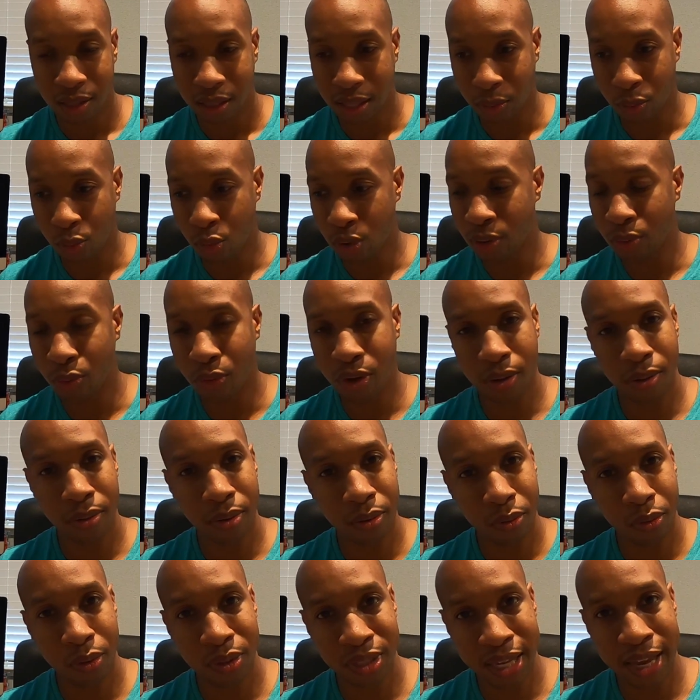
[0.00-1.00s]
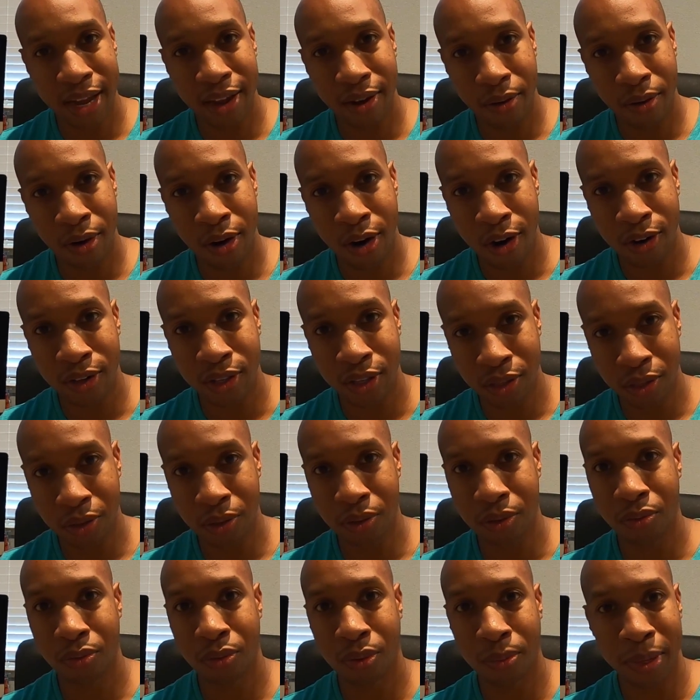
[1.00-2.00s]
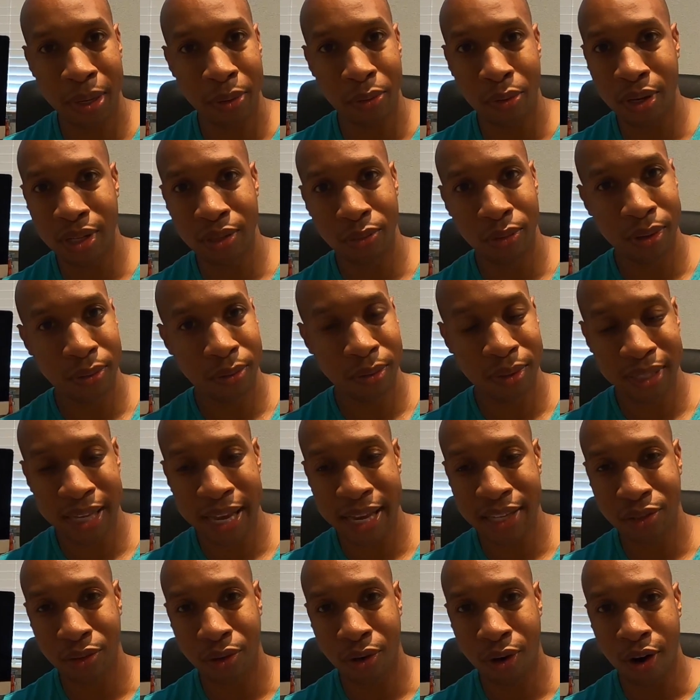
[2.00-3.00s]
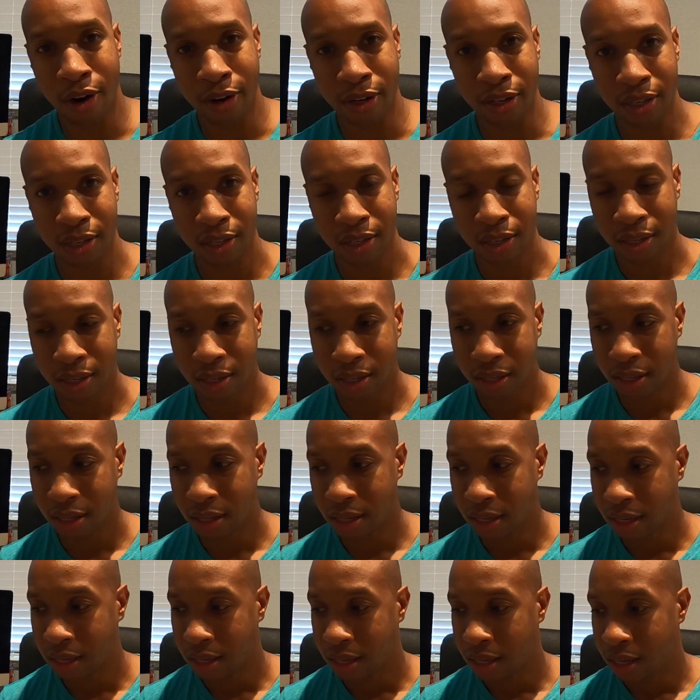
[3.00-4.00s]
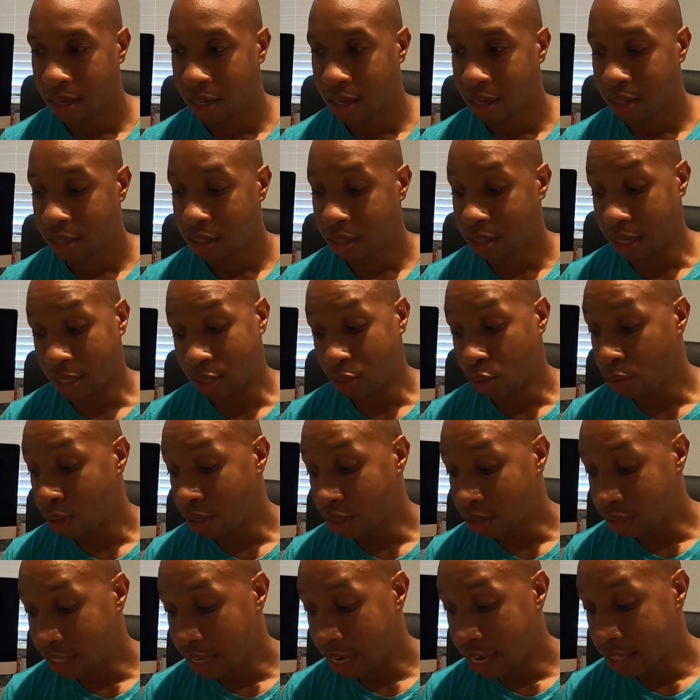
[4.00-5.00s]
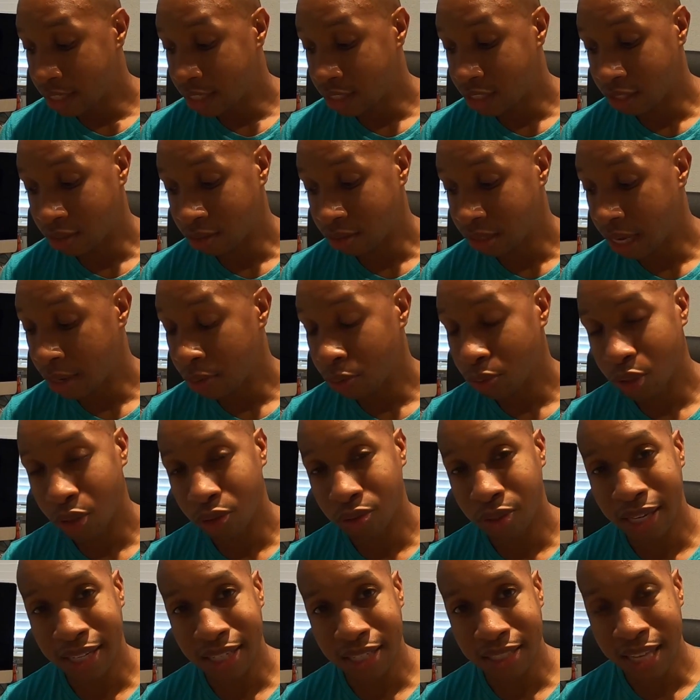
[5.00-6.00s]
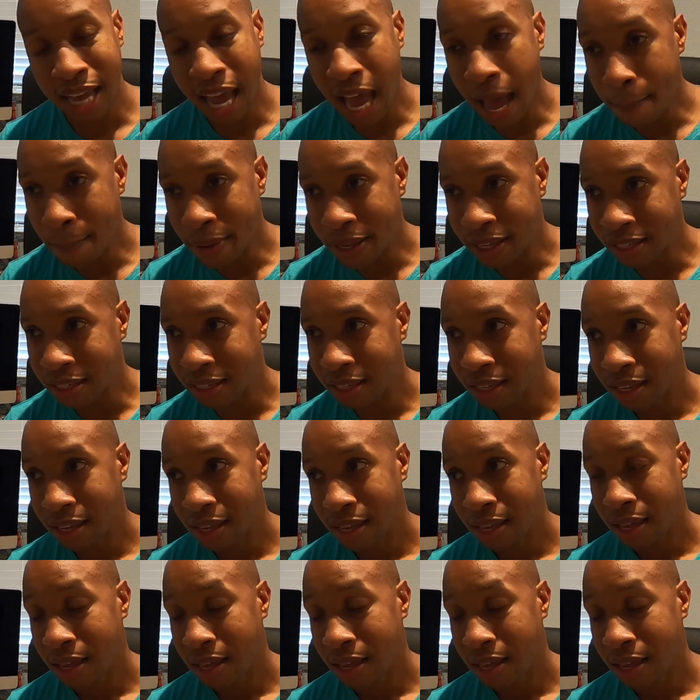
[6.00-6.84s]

Like, what was that hard to do? I mean, what was that so hard? She said, I totally understand. She said, sometimes those things just happen.